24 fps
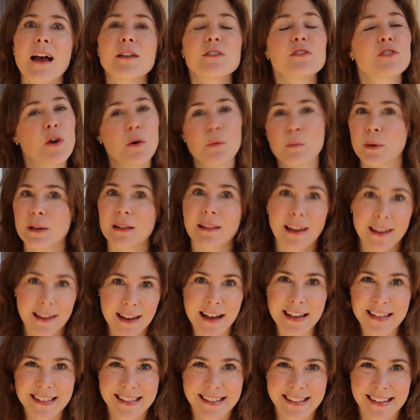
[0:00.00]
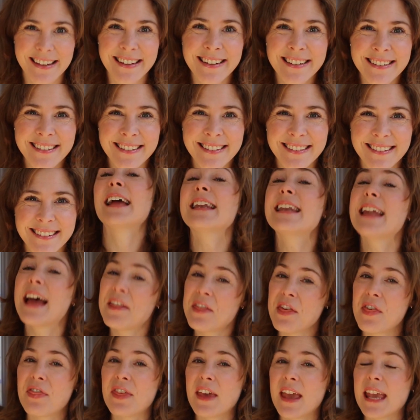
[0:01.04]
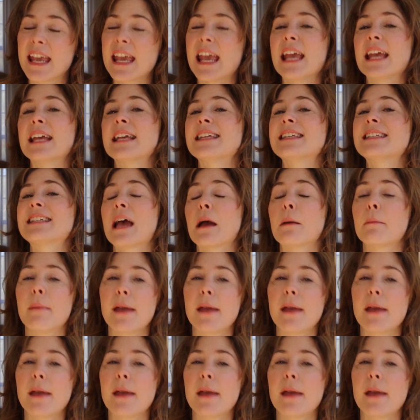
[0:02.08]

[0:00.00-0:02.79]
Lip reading: don't be like us. Another thing is